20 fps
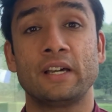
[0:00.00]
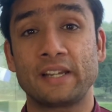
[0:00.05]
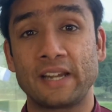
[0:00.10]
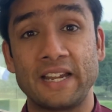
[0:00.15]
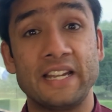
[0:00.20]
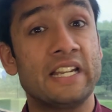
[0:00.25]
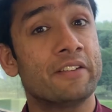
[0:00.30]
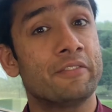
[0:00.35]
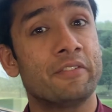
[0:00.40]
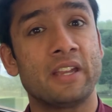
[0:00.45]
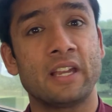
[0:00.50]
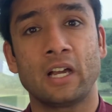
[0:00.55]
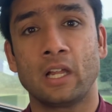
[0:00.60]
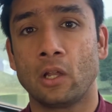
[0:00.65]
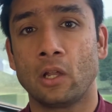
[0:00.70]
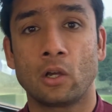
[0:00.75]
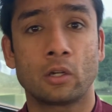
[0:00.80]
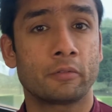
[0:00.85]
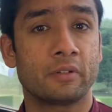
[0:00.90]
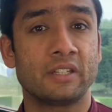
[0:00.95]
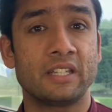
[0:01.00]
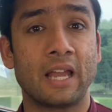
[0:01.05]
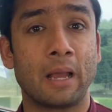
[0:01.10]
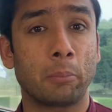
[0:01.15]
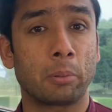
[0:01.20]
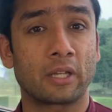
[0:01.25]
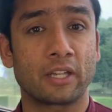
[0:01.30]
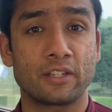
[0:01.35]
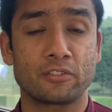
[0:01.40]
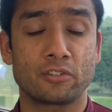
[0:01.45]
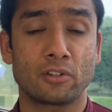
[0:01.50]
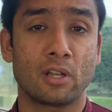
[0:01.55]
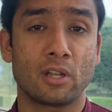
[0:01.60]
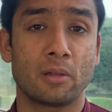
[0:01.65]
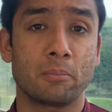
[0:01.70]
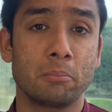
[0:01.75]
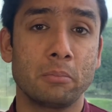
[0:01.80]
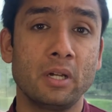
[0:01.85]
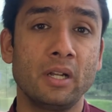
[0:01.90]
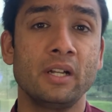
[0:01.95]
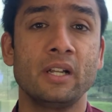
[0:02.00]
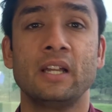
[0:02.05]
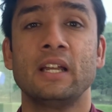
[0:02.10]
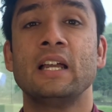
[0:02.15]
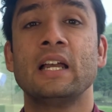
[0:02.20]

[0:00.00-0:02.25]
right away along with the application number,